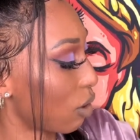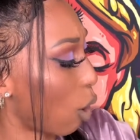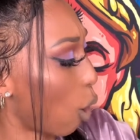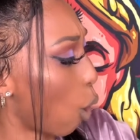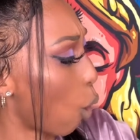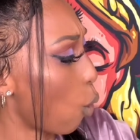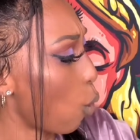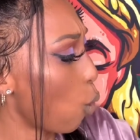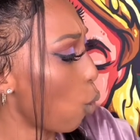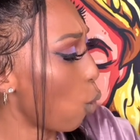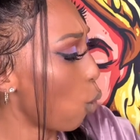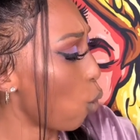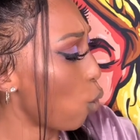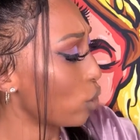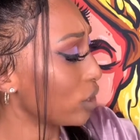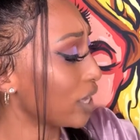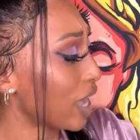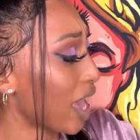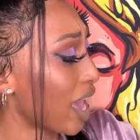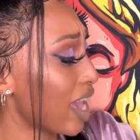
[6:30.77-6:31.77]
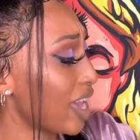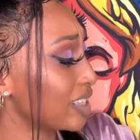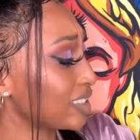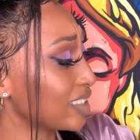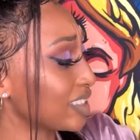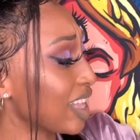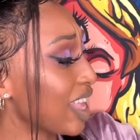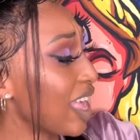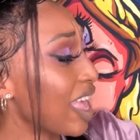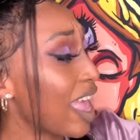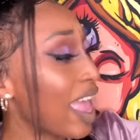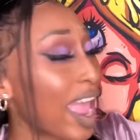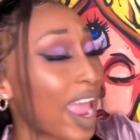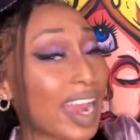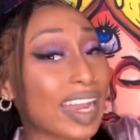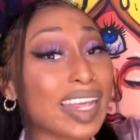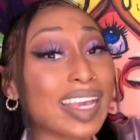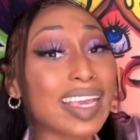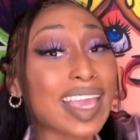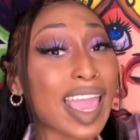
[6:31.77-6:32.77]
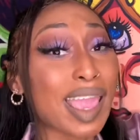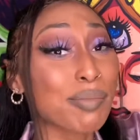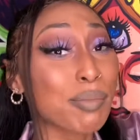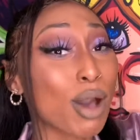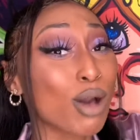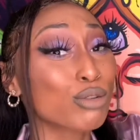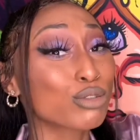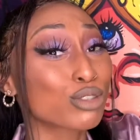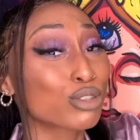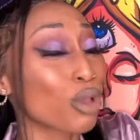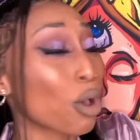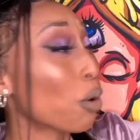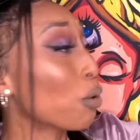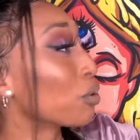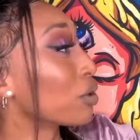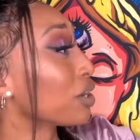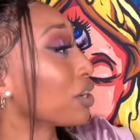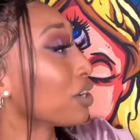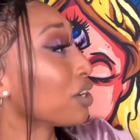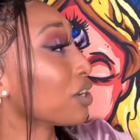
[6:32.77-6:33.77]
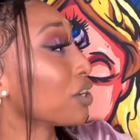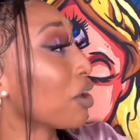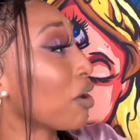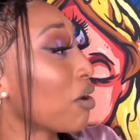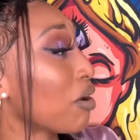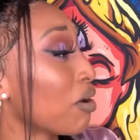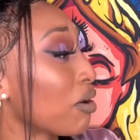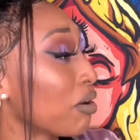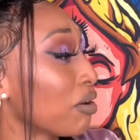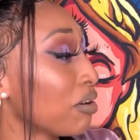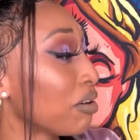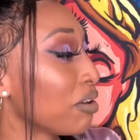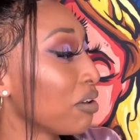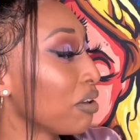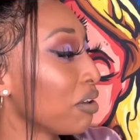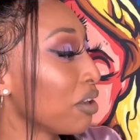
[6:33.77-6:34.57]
Oh yes, and it came out so good, y'all.